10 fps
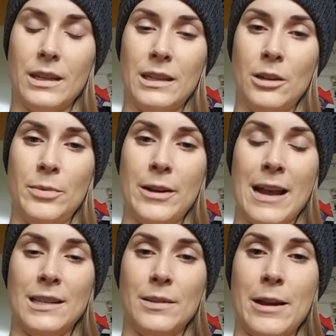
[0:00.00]
little bit of
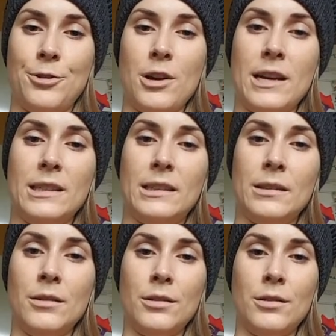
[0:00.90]

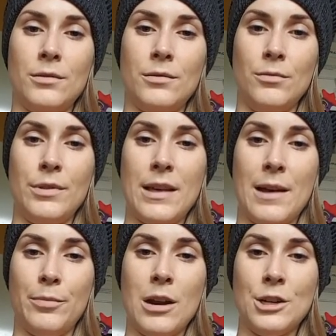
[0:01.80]
isometrics with
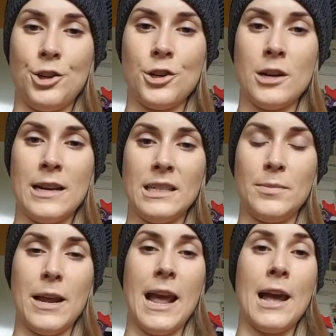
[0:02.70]
that pressure
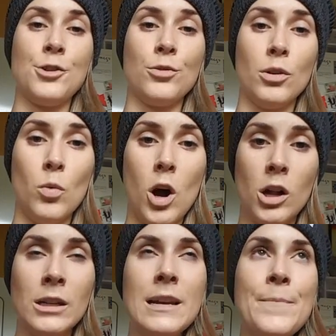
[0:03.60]
against my hand or a
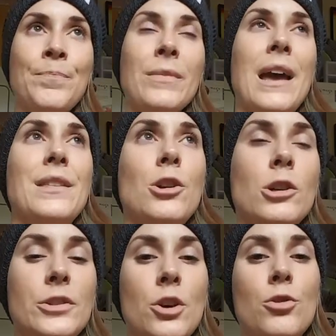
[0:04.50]
wall, and then
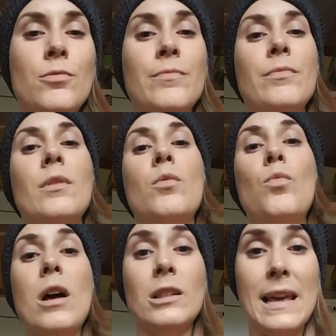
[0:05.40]
also
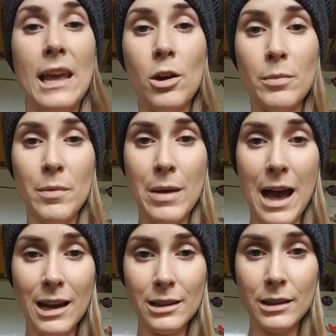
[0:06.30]
while laying on my
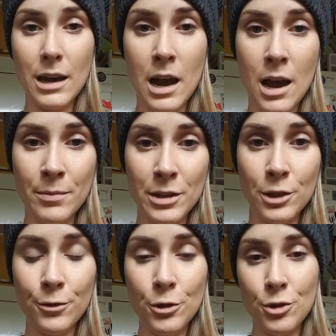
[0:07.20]
back,
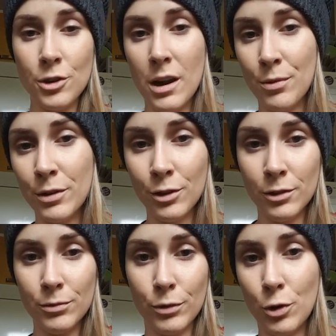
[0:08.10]
in the future I
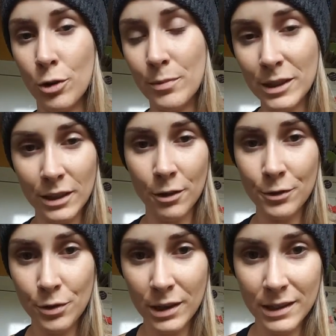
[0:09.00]
will record
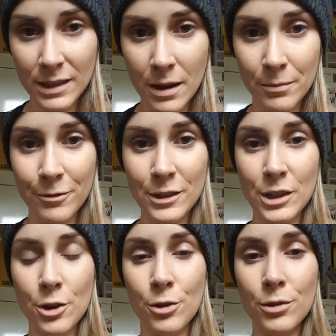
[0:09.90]
myself doing some
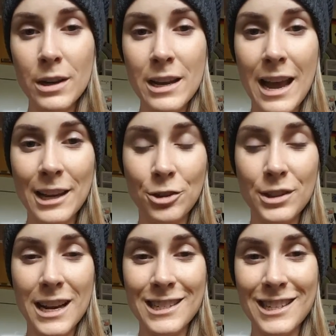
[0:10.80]
physio
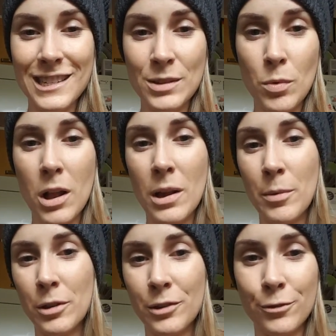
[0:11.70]
exercises while
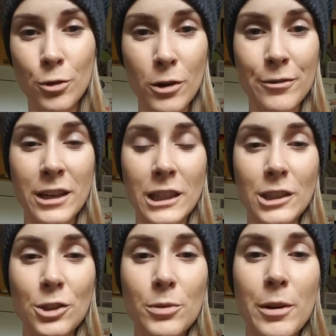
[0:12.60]
I'm on the floor if I
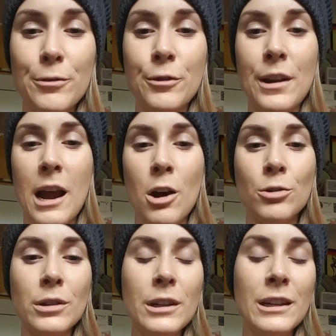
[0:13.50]
need to, but for now,